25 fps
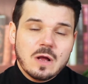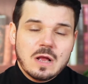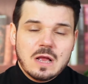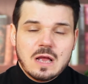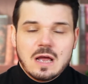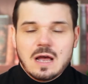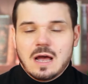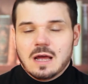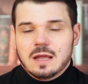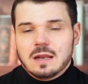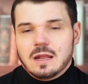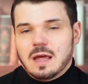
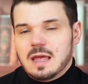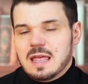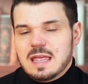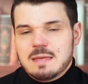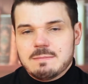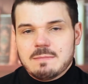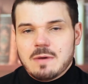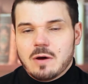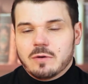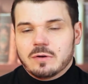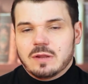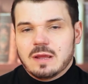and I
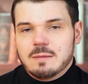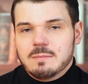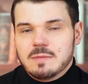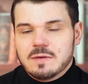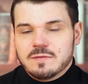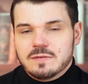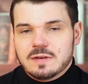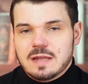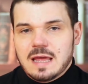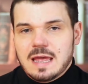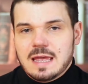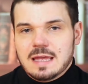emailed him the
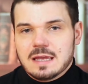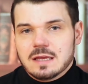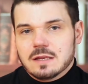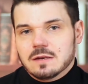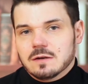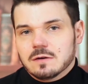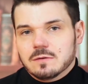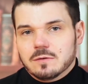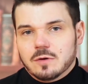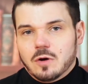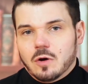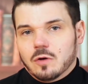other day
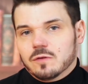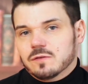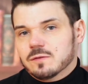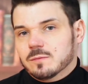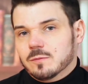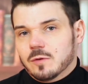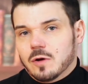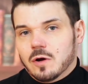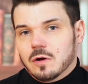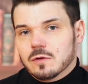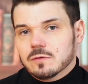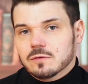and got
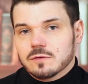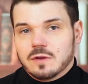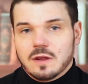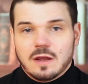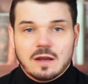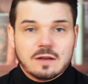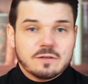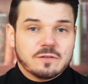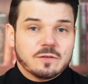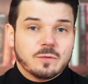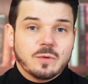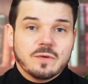some contact